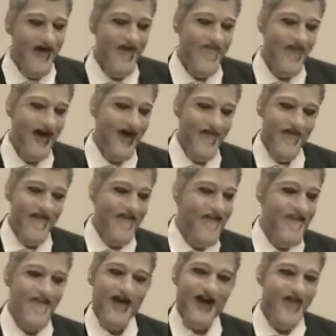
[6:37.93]
Obama
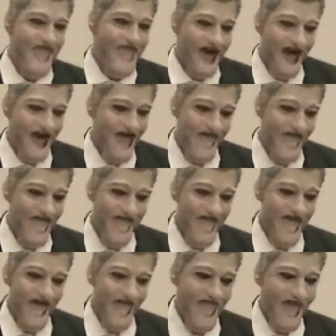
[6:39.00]
is not radical
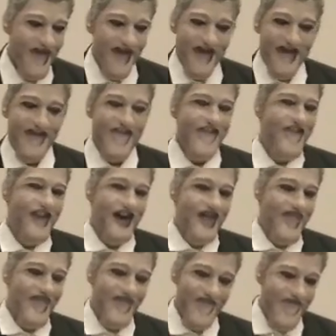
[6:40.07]
enough, he is
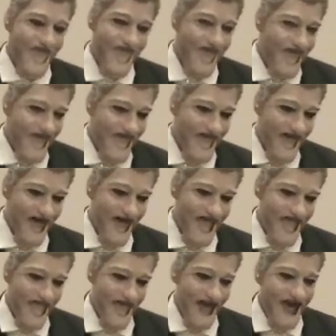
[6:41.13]
not miserable
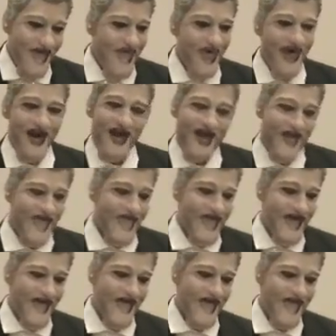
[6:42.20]
enough, nor
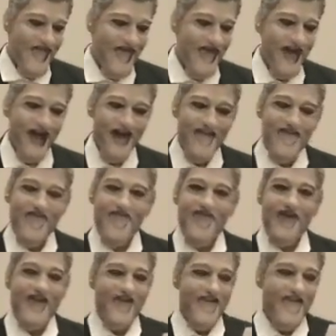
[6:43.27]
angry enough. He has
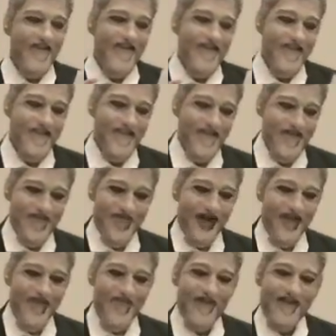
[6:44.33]
embraced the system
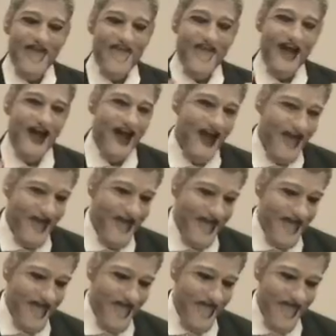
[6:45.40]
rather than
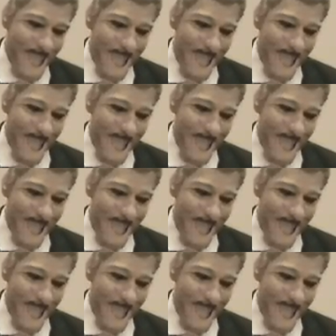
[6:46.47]
attacking it.